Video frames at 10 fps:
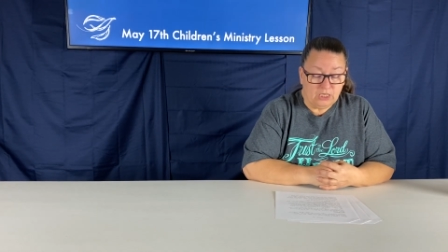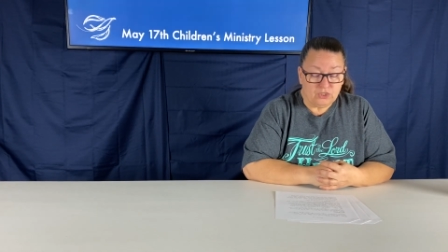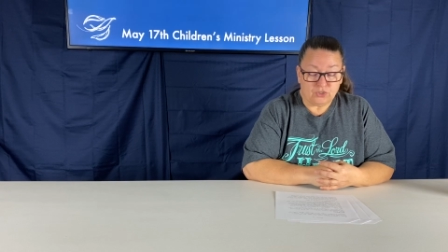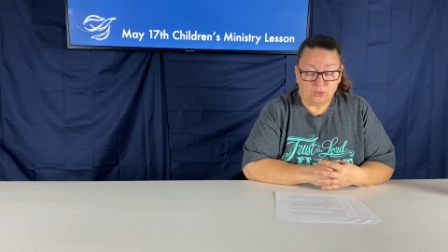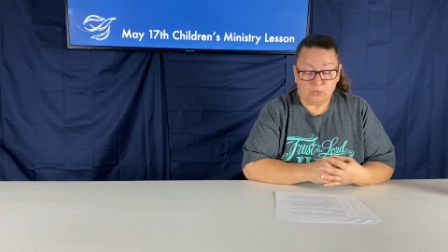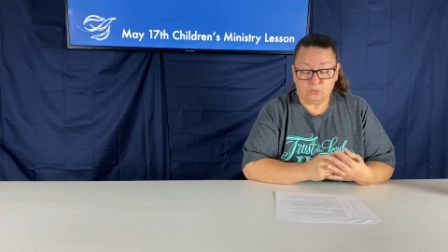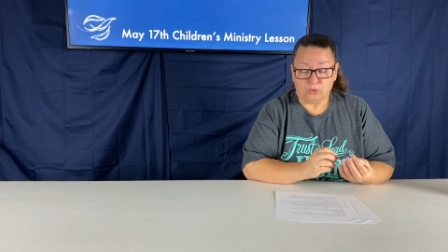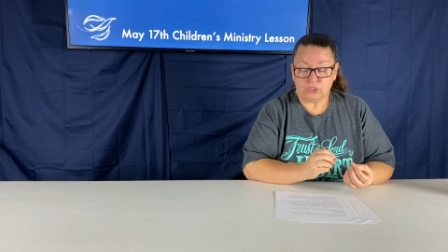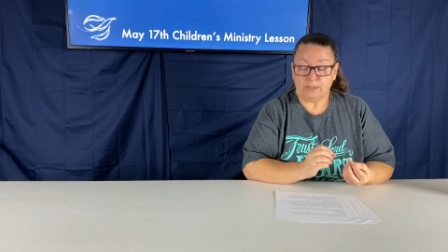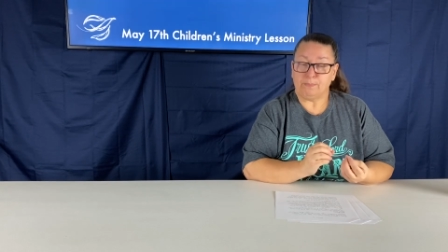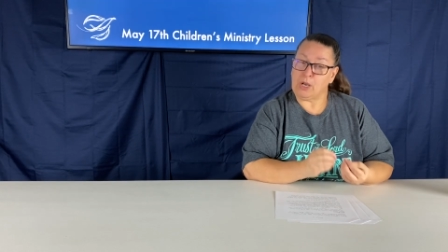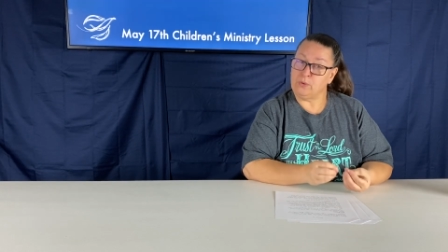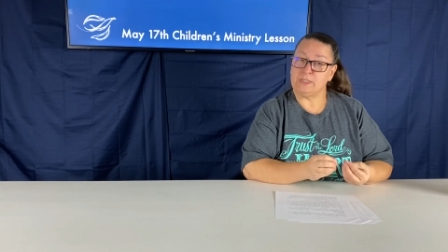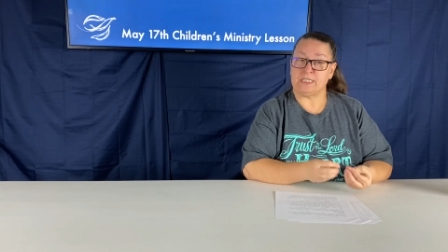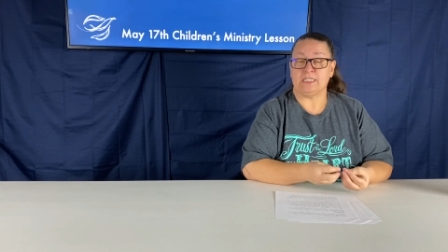So we're
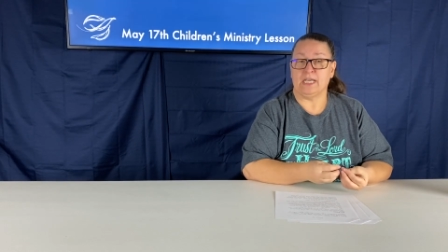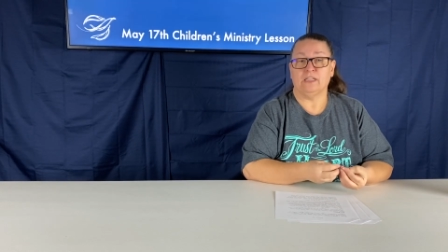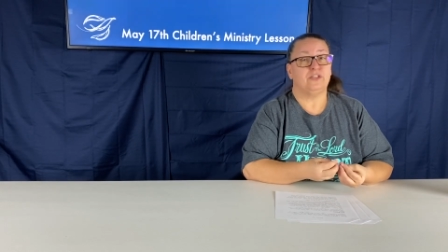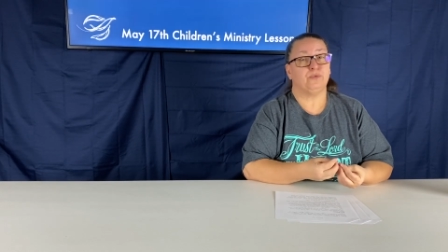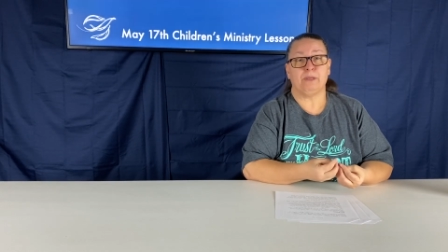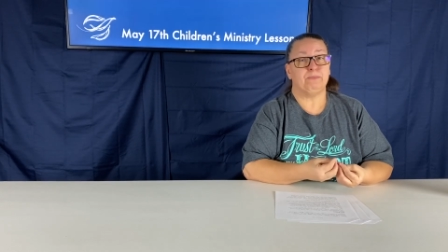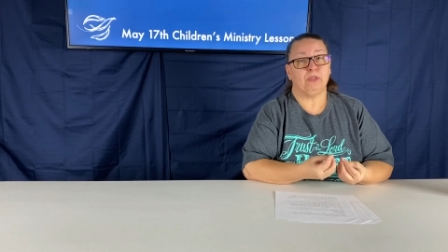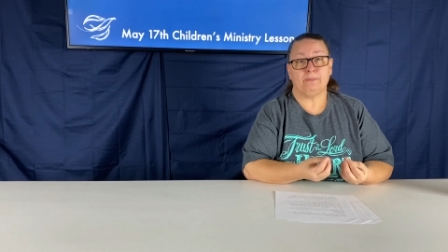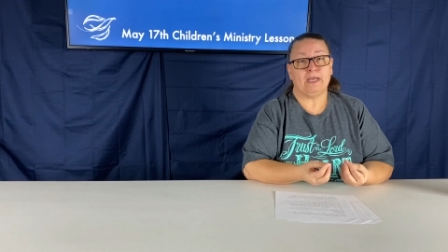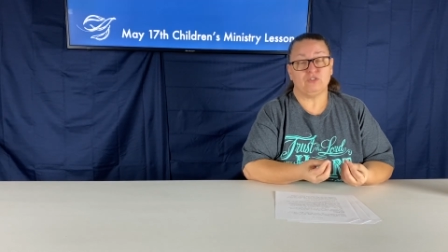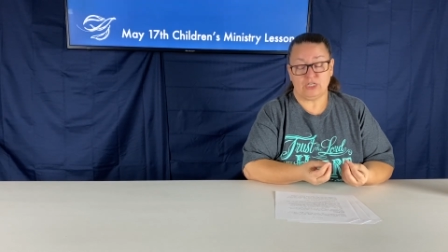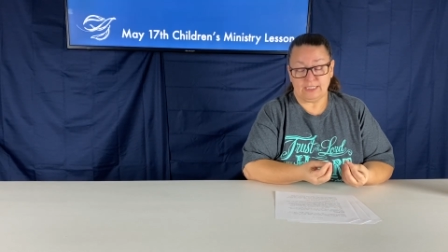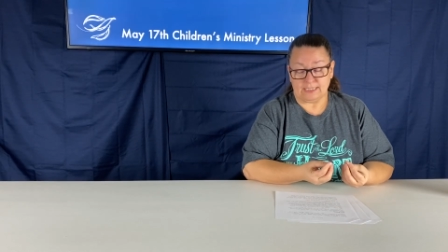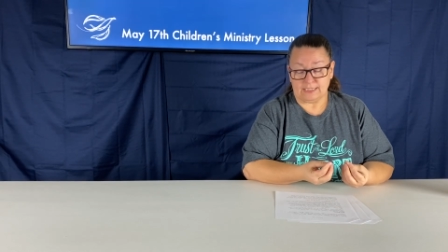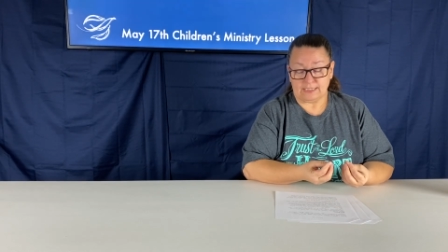supposed to tell other people about
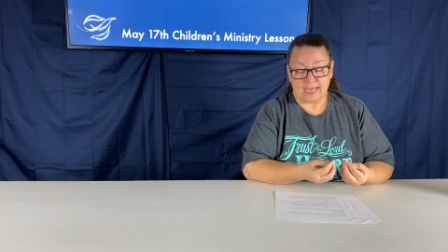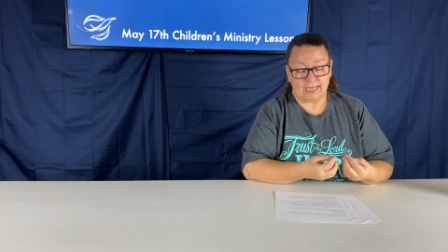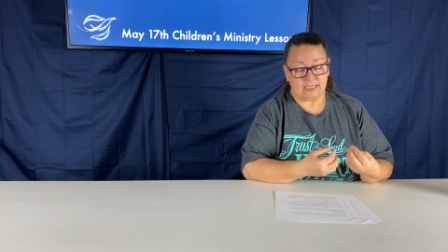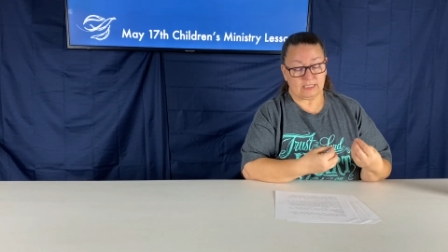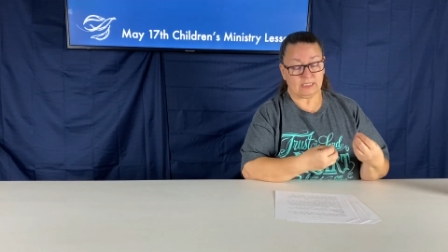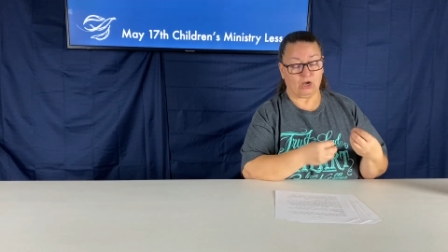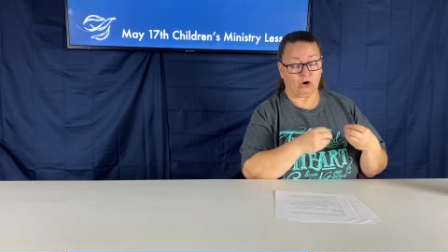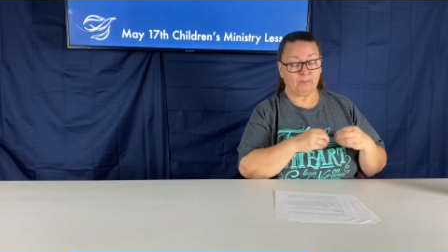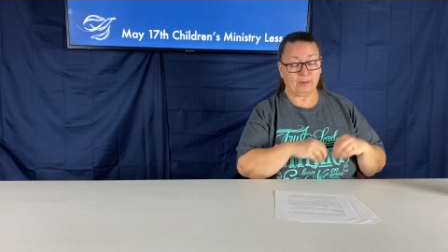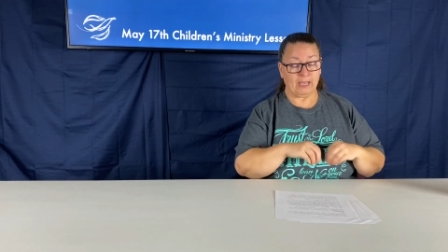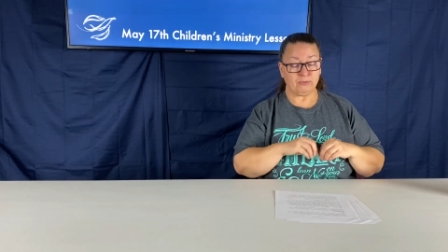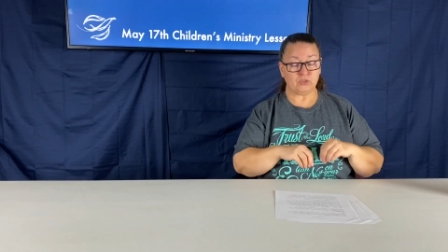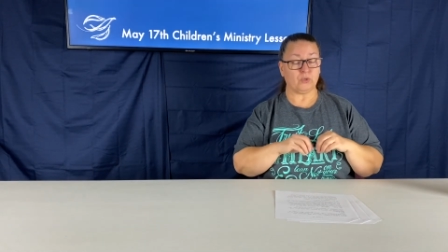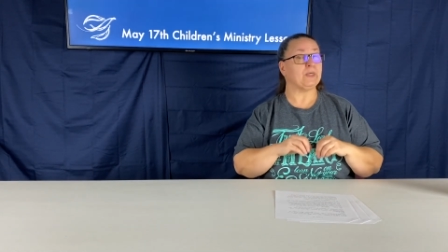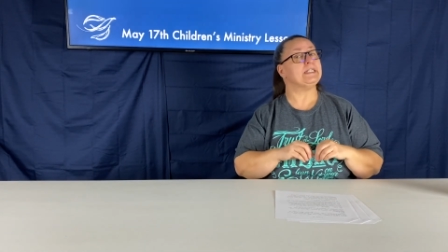Jesus. And our Bible
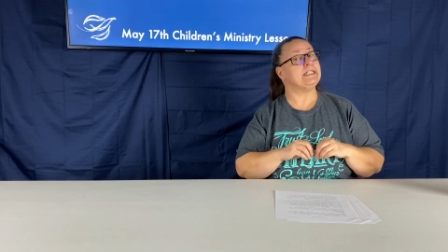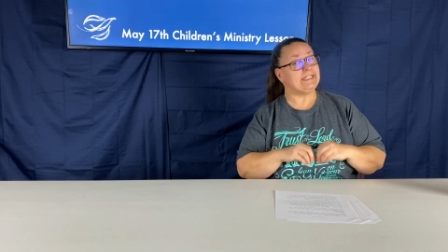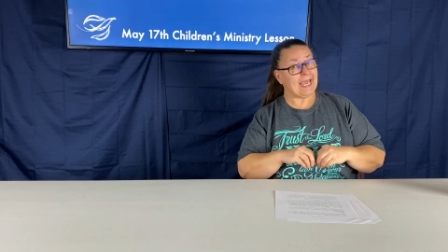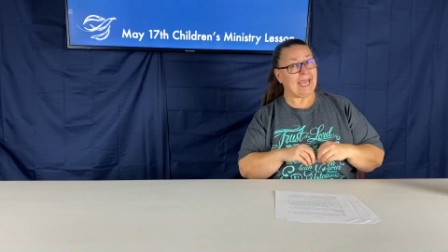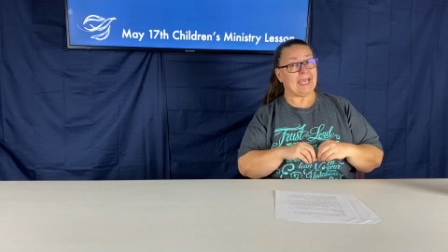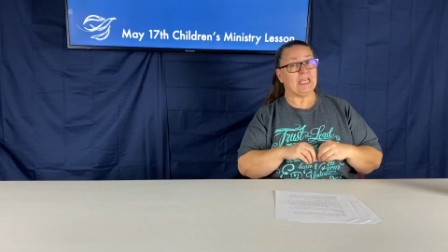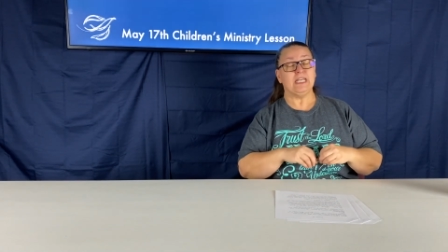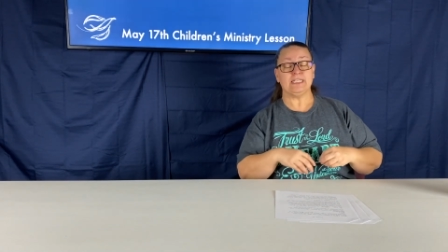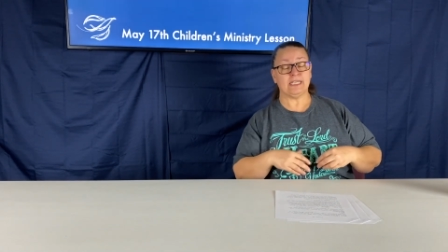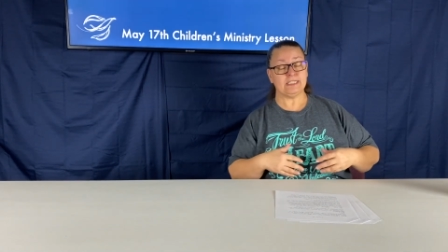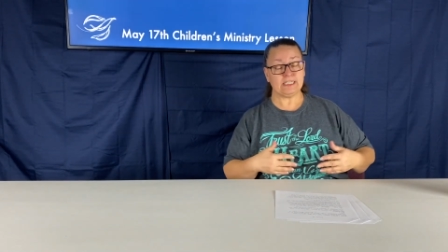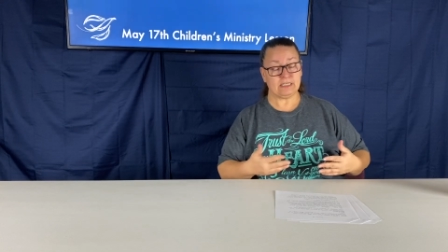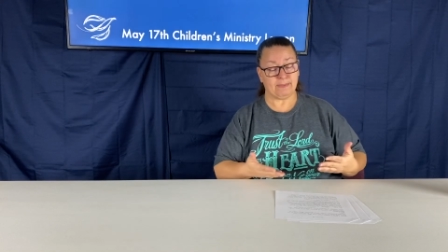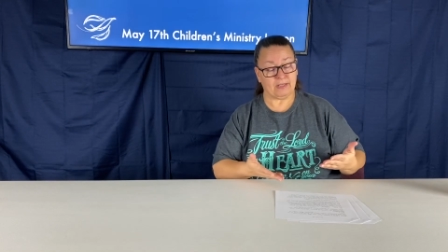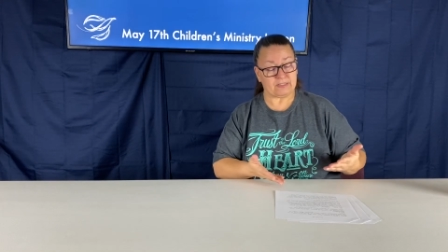story today tells us
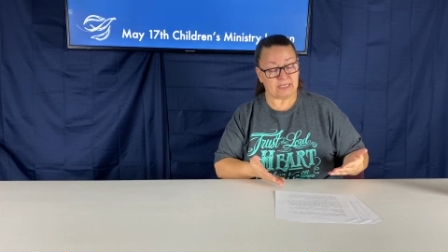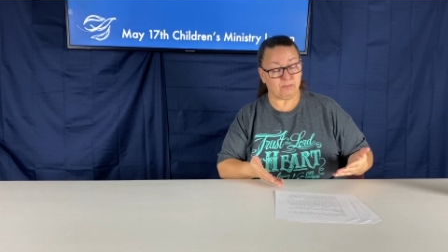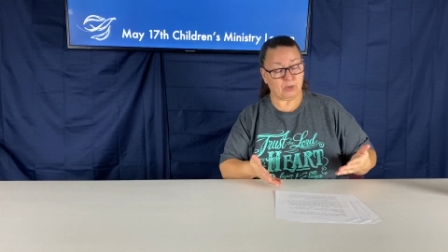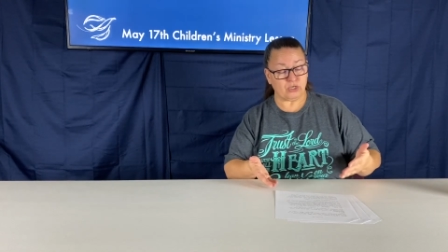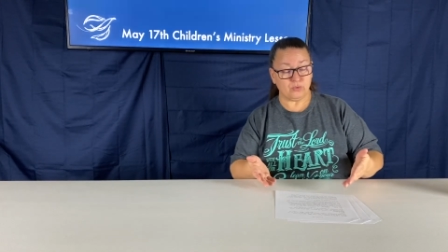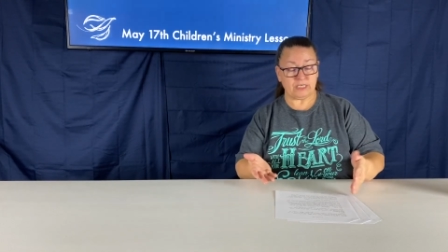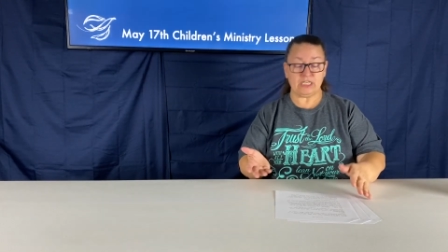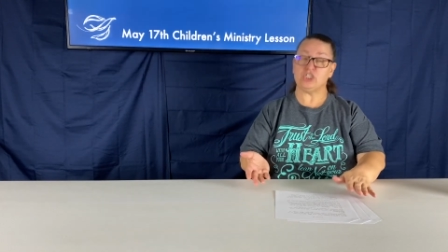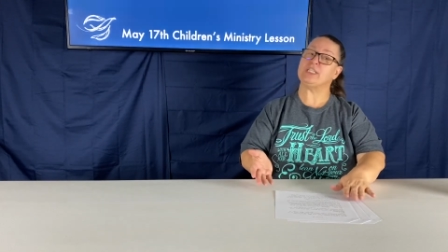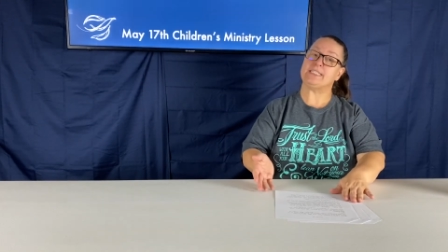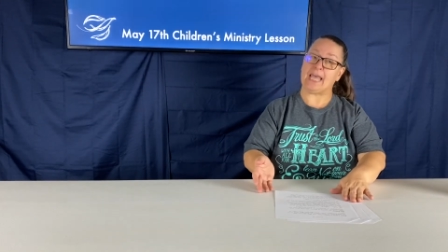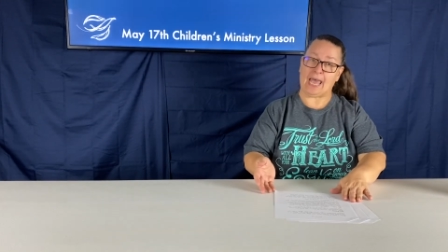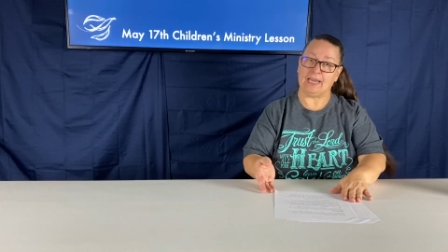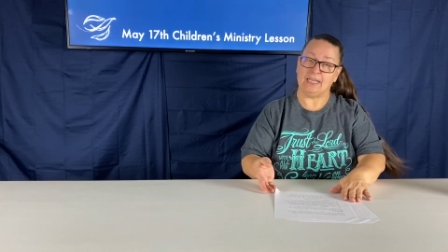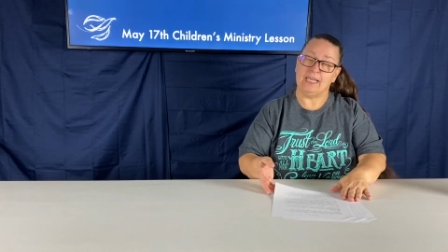about someone who did just
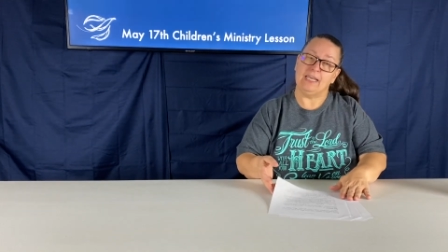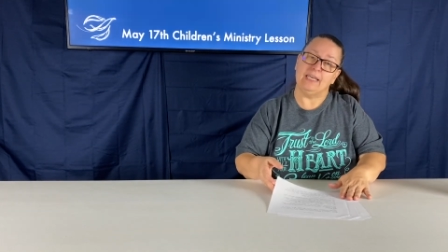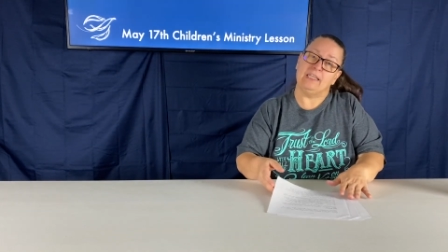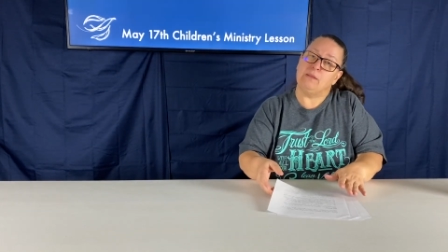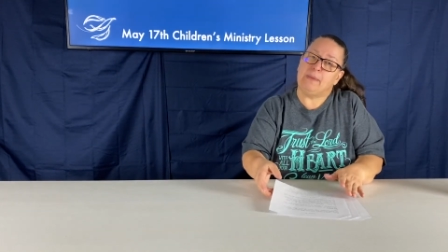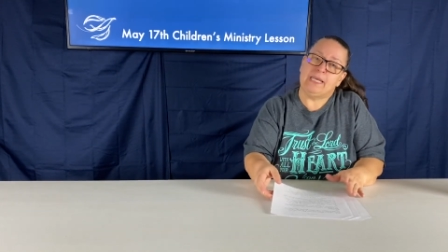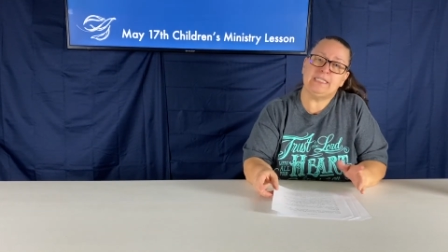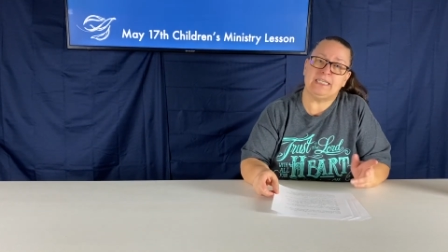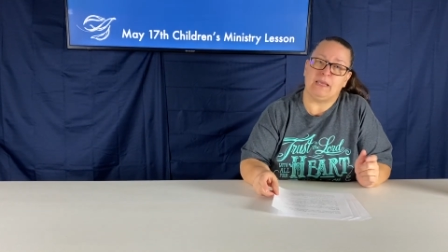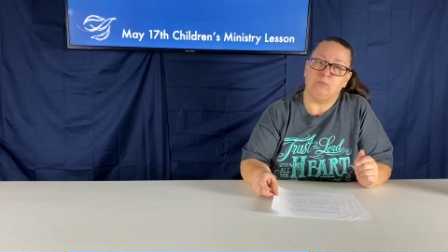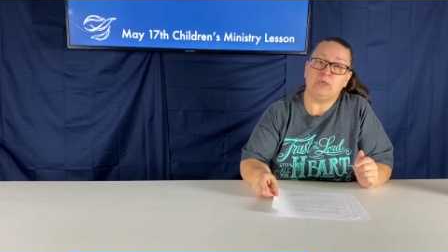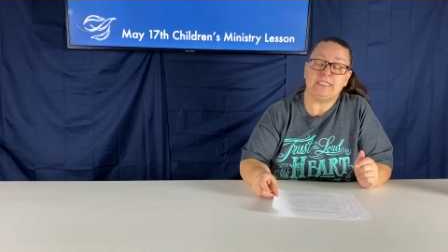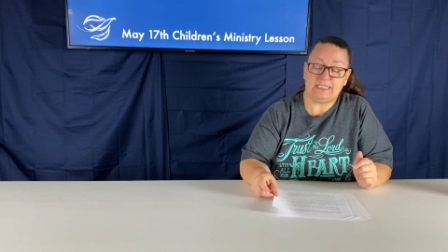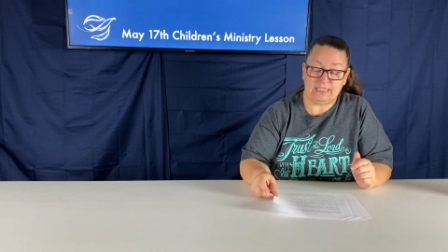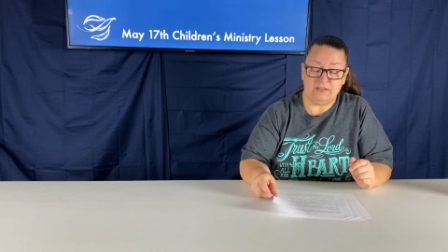that. And the man's name was
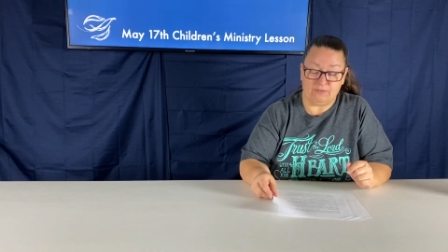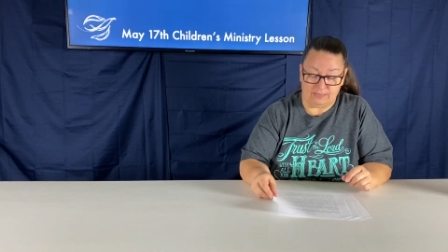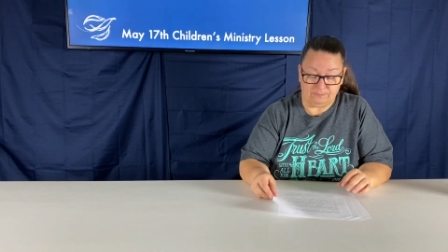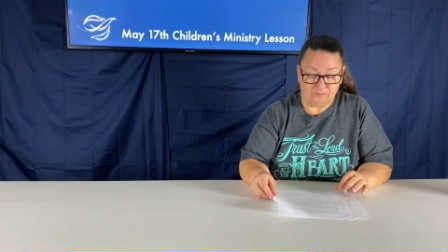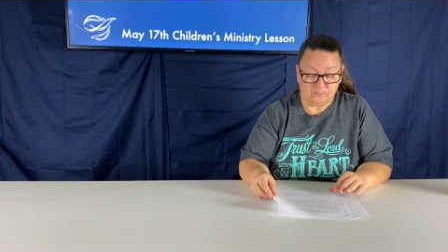Stephen.